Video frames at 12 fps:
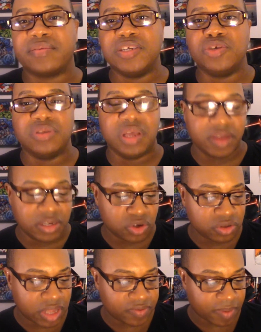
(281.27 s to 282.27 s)
It
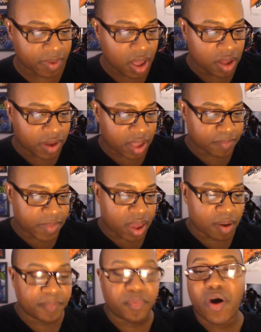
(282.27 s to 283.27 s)
showed things from like
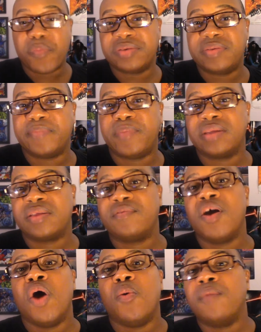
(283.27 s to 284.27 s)
Madame Boyd perspective,
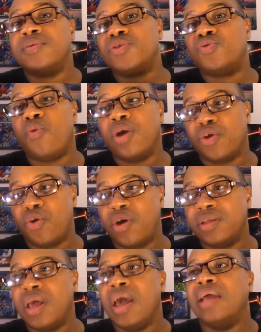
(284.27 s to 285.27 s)
what was going on.